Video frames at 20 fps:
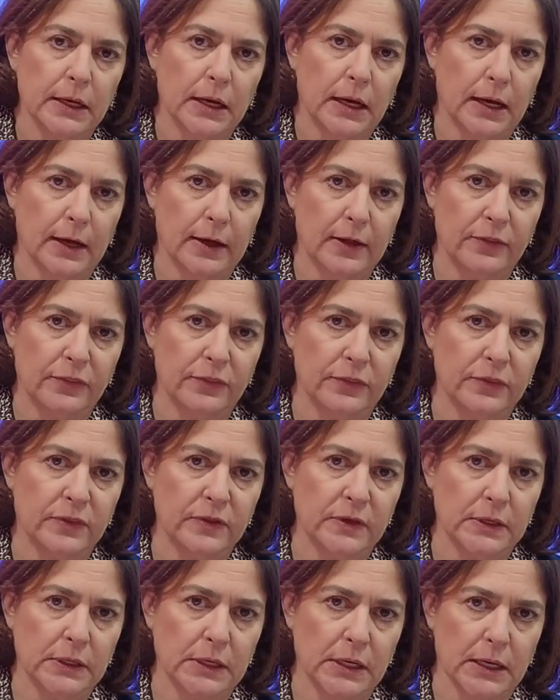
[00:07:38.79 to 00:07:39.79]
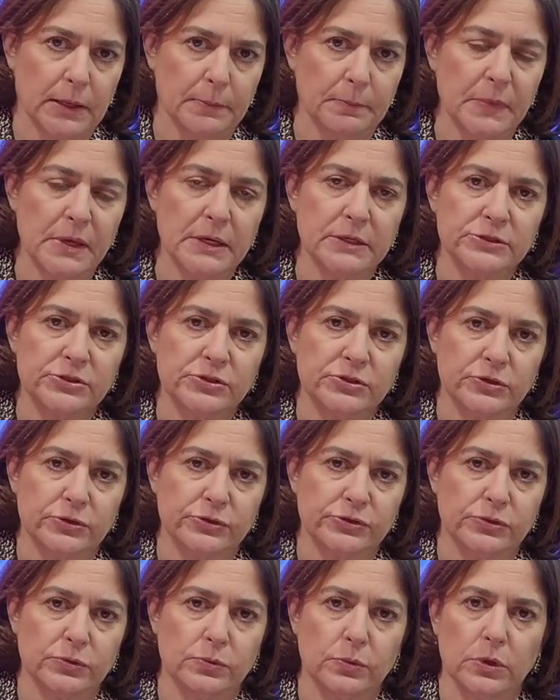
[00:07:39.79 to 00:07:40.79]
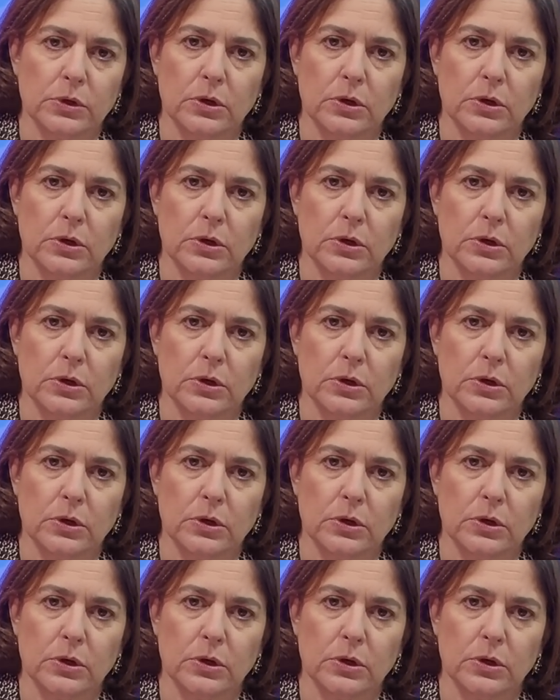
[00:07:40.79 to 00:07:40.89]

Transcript: the ministers who were